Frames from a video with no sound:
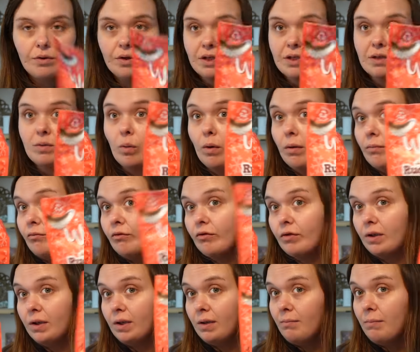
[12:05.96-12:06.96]
there's one
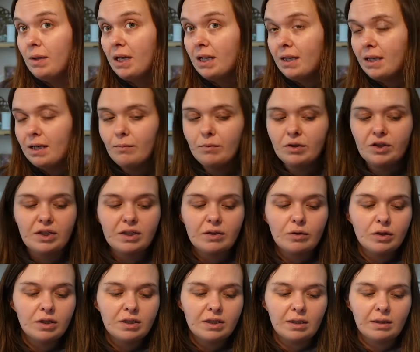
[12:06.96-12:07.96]
for Merlin, which is
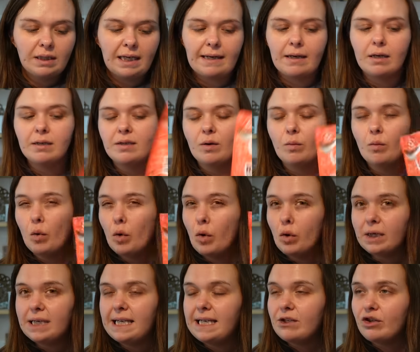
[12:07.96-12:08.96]
good like as a
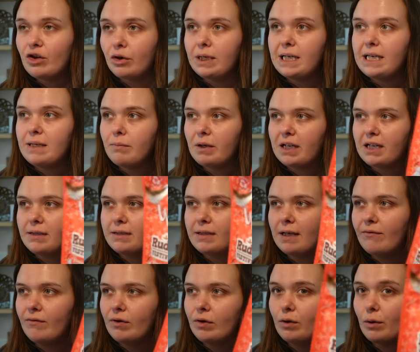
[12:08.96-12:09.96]
walkie treat because
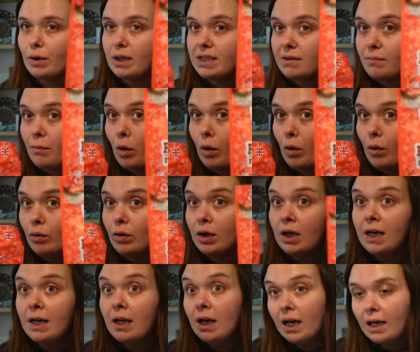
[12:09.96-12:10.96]
they feel quite small,
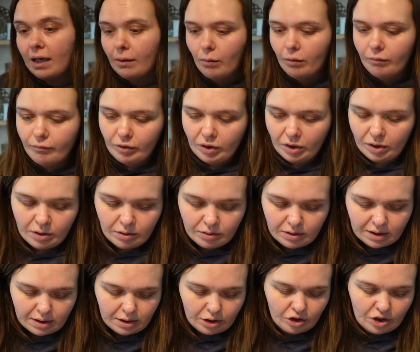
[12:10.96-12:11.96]
and then one for the
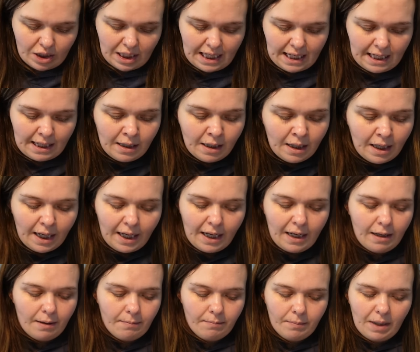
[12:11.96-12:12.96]
girls to share.
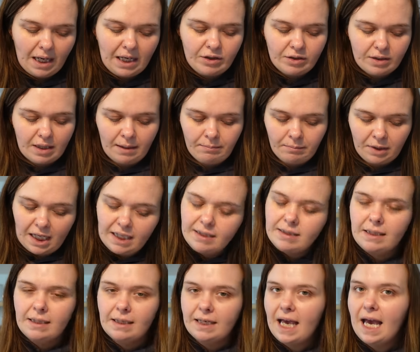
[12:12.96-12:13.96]
I'm
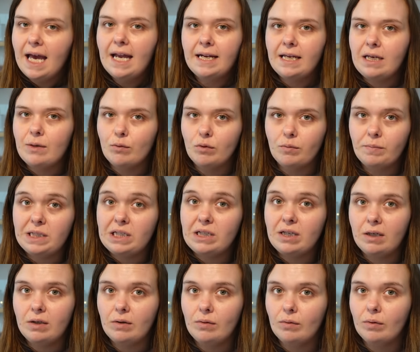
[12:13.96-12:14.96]
guessing Kenny will be
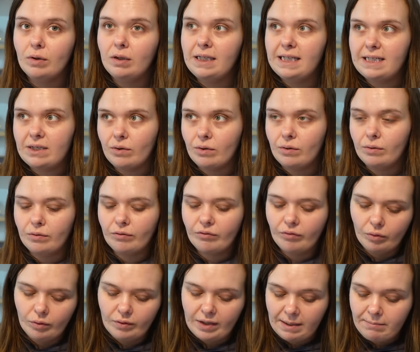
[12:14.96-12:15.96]
too little
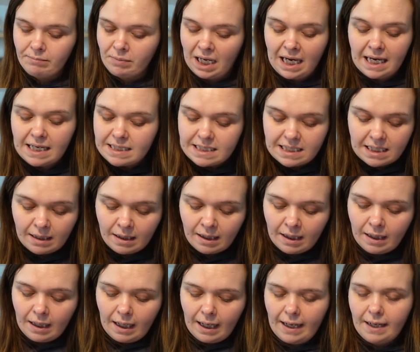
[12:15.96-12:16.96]
for them yet.
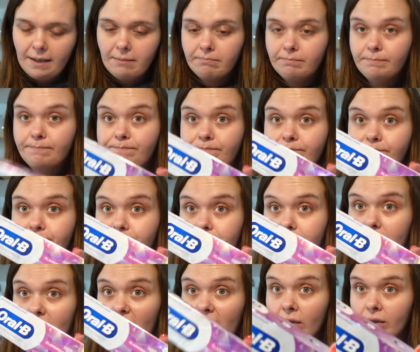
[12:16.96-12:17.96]
I
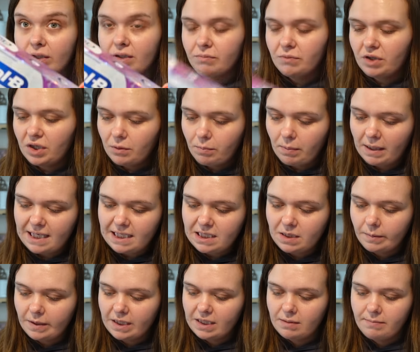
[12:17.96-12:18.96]
got some toothpaste
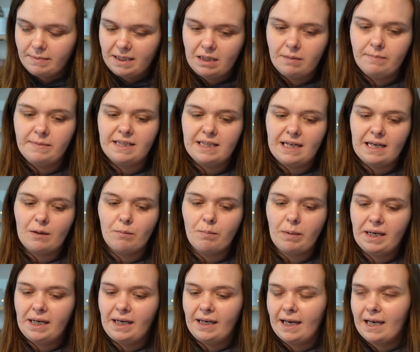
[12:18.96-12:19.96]
because I made the mistake of
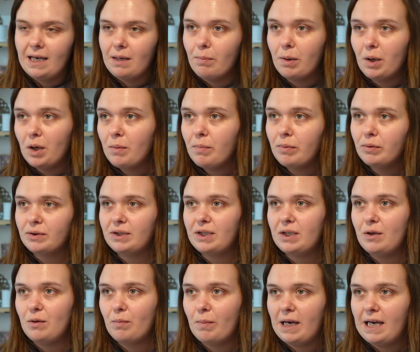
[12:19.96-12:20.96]
buying a purple
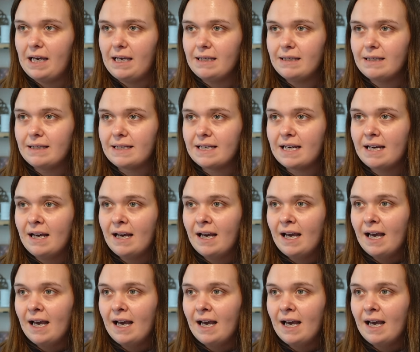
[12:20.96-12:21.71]
toothpaste,